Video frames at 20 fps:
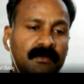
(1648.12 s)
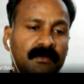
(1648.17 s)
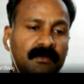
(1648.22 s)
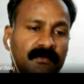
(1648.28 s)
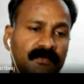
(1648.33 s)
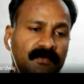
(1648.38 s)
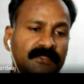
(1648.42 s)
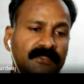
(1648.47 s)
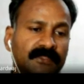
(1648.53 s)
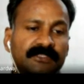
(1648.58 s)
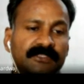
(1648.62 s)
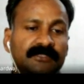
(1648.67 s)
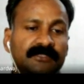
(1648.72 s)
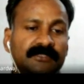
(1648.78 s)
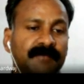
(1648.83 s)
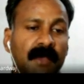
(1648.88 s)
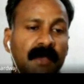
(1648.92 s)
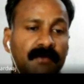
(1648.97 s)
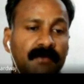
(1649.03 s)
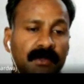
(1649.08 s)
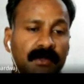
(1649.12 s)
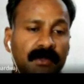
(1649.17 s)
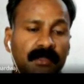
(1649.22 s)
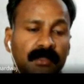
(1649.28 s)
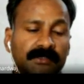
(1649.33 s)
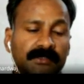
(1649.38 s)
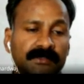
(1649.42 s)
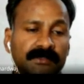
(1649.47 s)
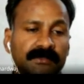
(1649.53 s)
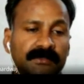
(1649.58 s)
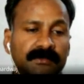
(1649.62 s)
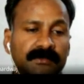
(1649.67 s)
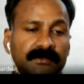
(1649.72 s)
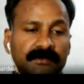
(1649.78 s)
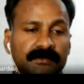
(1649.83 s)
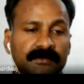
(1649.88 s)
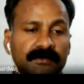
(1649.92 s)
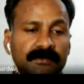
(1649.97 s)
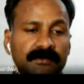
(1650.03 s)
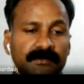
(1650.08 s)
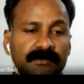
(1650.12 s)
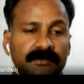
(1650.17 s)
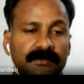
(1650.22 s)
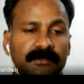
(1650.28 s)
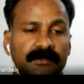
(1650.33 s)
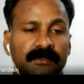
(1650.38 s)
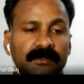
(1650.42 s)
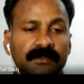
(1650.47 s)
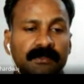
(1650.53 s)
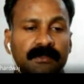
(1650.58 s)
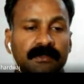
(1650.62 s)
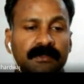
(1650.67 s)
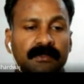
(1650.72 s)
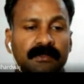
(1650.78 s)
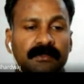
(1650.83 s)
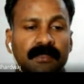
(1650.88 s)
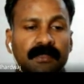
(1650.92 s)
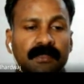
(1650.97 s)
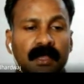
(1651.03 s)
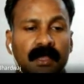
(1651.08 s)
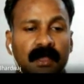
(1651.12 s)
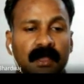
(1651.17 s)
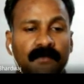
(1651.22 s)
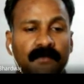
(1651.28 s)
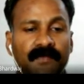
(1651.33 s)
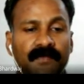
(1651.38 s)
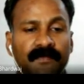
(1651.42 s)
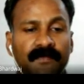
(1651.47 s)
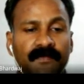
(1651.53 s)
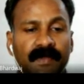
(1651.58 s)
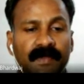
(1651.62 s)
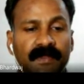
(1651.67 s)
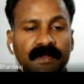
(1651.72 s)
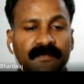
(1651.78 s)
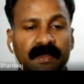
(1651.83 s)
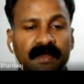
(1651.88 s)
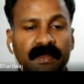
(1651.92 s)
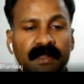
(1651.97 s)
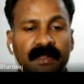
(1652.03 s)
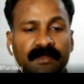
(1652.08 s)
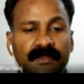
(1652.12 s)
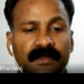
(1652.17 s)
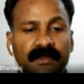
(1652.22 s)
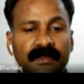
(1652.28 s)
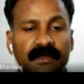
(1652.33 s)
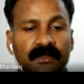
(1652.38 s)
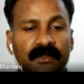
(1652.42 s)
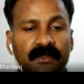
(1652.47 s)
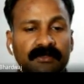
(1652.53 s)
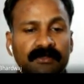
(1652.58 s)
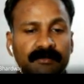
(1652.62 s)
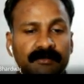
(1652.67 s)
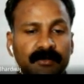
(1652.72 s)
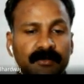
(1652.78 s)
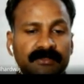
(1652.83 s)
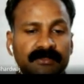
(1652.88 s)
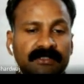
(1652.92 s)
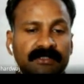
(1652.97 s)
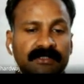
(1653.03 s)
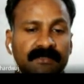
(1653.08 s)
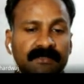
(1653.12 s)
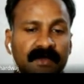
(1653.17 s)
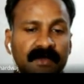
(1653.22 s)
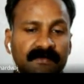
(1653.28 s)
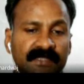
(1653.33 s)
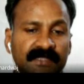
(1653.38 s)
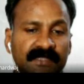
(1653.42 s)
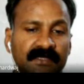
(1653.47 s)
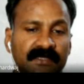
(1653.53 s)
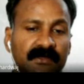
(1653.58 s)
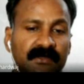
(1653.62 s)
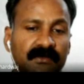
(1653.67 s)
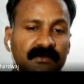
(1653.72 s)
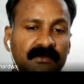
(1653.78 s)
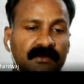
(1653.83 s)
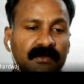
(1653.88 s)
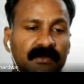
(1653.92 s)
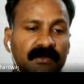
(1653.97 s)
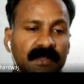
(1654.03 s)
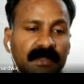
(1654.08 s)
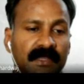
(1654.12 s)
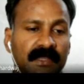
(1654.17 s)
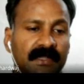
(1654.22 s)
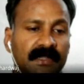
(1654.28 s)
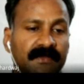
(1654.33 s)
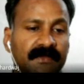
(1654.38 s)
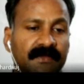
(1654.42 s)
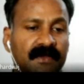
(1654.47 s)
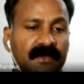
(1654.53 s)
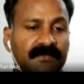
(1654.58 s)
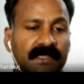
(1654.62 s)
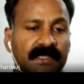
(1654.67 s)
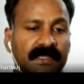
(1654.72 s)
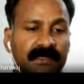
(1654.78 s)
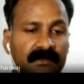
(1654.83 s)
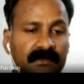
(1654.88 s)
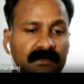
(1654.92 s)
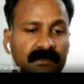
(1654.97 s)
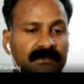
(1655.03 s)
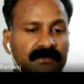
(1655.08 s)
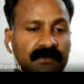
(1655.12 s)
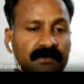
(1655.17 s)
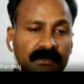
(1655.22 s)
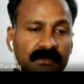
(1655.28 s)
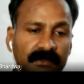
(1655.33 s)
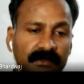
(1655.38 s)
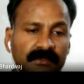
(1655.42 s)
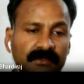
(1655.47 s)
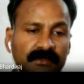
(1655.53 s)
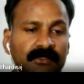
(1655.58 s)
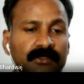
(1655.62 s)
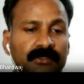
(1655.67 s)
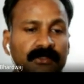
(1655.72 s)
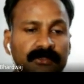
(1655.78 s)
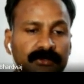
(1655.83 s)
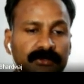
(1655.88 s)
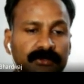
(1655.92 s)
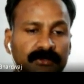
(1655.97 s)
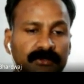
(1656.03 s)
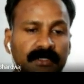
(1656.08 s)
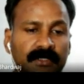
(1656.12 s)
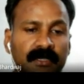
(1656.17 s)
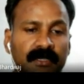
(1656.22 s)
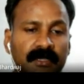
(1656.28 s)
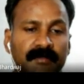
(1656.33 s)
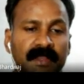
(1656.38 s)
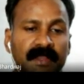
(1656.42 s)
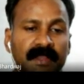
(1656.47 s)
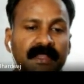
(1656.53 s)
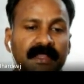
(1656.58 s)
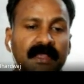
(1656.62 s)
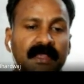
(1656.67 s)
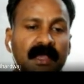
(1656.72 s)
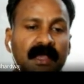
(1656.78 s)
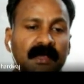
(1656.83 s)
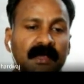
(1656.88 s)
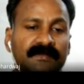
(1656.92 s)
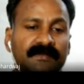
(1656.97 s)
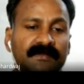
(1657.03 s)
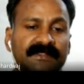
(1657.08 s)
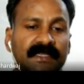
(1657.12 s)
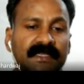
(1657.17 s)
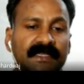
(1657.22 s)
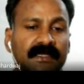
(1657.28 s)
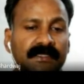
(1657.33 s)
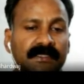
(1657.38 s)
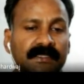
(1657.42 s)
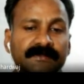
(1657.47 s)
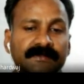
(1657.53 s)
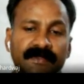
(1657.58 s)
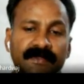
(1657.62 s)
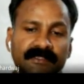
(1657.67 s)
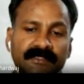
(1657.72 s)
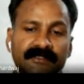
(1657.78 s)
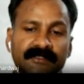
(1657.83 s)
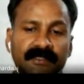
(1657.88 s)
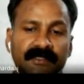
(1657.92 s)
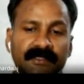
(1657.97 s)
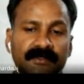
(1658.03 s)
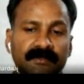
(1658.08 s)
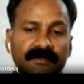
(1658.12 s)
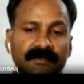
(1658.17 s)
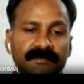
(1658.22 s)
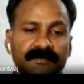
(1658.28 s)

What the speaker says: First is power loss. The half-wave rectifier either allows the positive half cycle or negative half cycle. So the remaining half cycle is wasted.